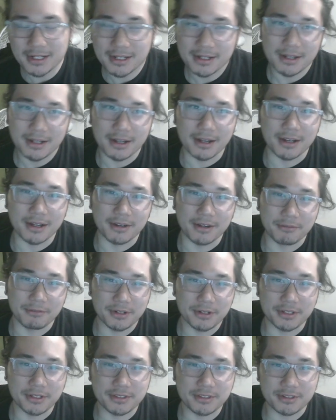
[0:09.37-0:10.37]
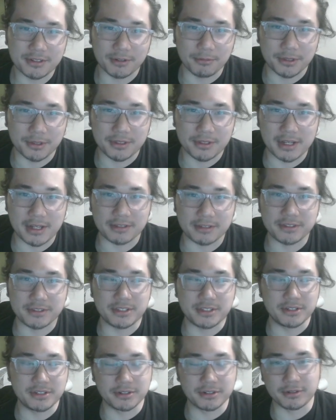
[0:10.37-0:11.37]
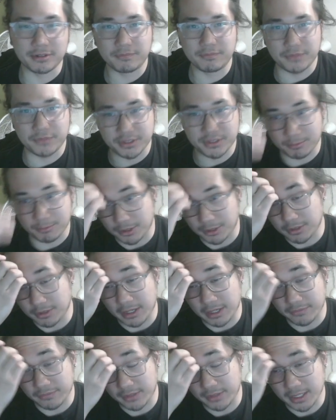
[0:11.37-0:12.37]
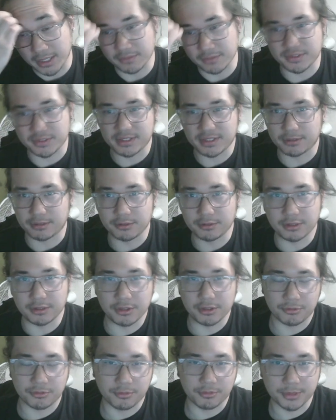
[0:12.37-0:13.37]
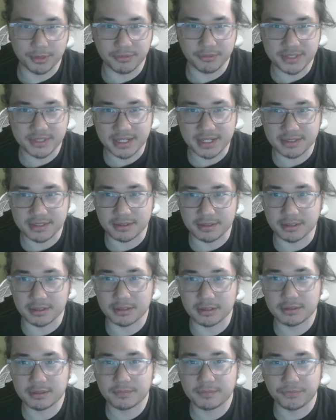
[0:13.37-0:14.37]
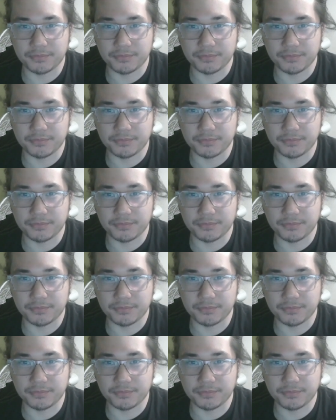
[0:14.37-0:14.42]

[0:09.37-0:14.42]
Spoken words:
We're gonna start with the deck list here. This is what I've kind of settled on through a bit of testing.